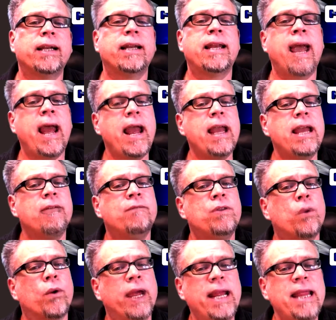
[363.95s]
And hey, if
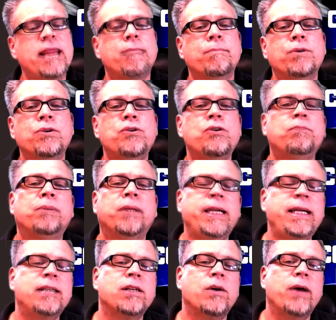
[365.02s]
you're in the mood,
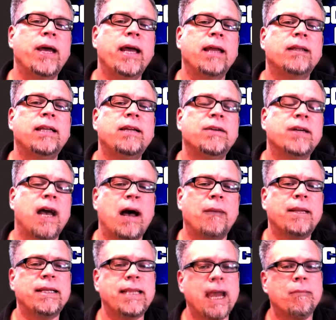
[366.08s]
please go ahead and leave a
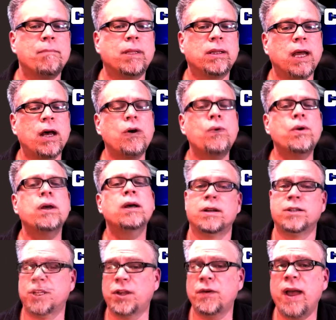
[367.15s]
comment down below.
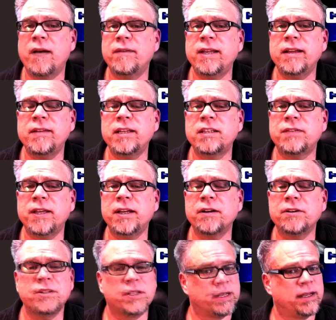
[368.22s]
Do you have any of these
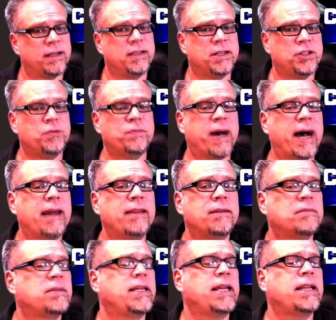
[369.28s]
figures? Did you buy
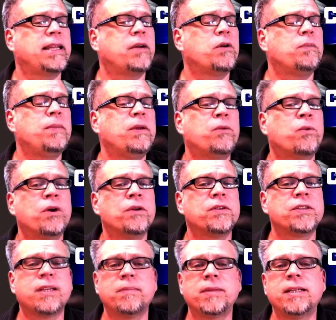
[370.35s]
them thinking they would be worth
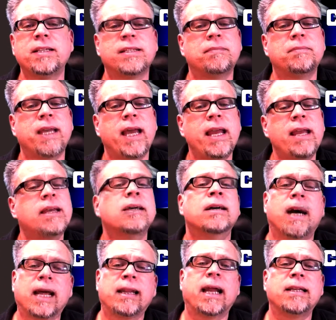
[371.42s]
something someday?
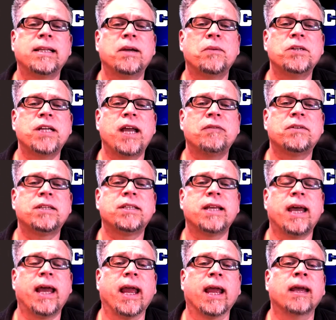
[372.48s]
I'd like to hear what you have to
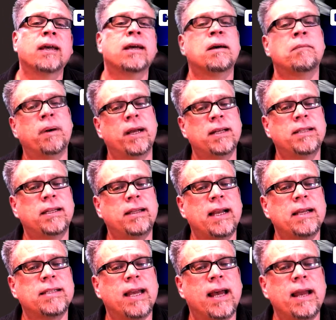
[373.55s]
say. But until
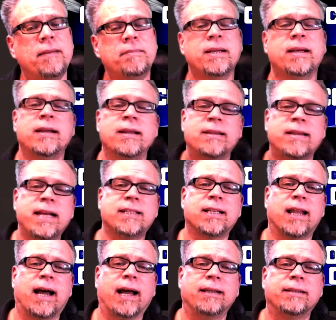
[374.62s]
next time, thanks a lot.